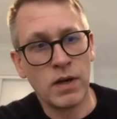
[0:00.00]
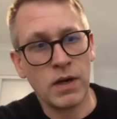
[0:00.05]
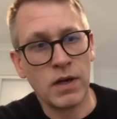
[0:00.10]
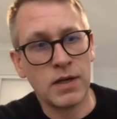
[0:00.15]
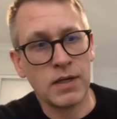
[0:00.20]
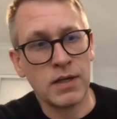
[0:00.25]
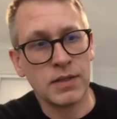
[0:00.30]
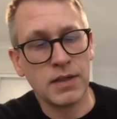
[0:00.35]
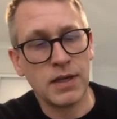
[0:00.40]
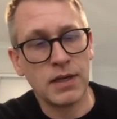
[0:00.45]

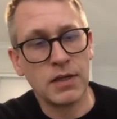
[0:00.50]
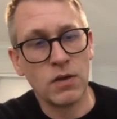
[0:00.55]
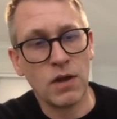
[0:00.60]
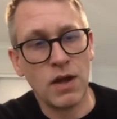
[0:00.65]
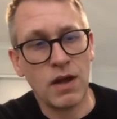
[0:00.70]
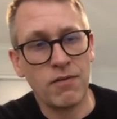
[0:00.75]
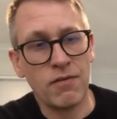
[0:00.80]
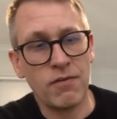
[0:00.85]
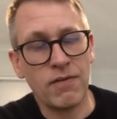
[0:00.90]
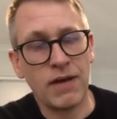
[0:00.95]
instead you
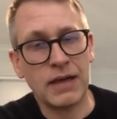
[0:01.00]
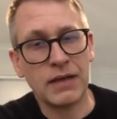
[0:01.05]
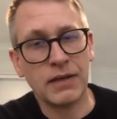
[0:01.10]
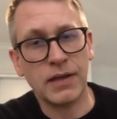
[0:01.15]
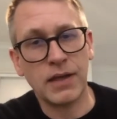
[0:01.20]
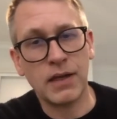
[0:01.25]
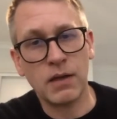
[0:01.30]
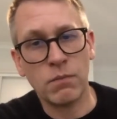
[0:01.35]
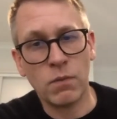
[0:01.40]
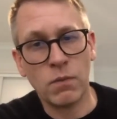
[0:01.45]
have a
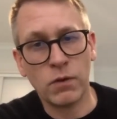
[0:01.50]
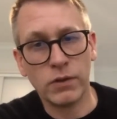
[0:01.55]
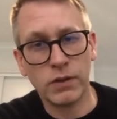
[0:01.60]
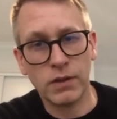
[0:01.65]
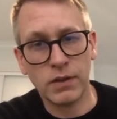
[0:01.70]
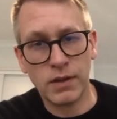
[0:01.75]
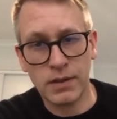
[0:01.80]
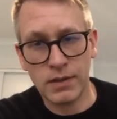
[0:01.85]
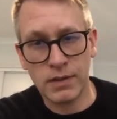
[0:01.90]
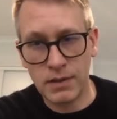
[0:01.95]
validated
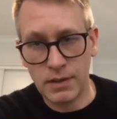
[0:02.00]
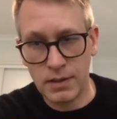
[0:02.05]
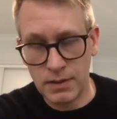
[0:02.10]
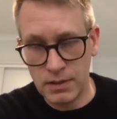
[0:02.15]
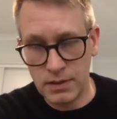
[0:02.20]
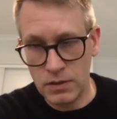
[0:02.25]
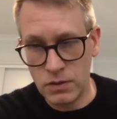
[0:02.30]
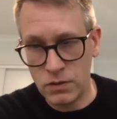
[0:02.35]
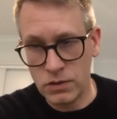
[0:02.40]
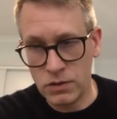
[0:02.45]
model that
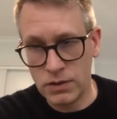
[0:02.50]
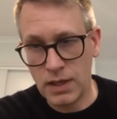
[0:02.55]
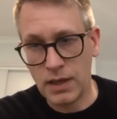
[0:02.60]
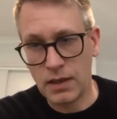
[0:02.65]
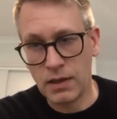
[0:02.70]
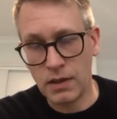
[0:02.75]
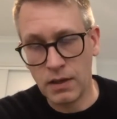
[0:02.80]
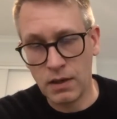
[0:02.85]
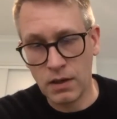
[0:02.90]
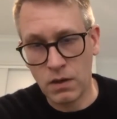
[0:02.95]
you
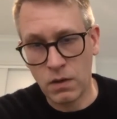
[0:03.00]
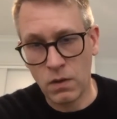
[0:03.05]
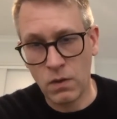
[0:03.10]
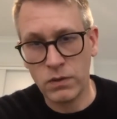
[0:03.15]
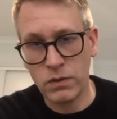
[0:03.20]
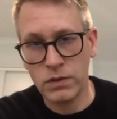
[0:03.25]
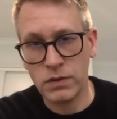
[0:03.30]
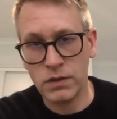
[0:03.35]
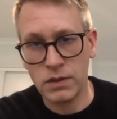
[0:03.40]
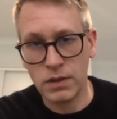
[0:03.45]
stake
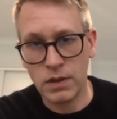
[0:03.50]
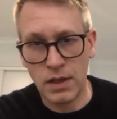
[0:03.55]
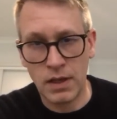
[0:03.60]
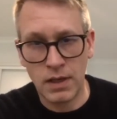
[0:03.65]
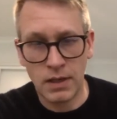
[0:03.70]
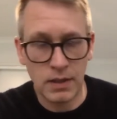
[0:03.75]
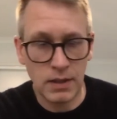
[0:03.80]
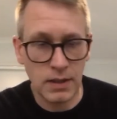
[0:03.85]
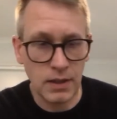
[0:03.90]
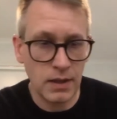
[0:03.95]
coins
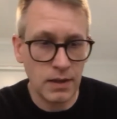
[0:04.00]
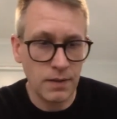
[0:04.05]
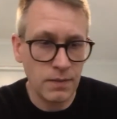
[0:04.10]
and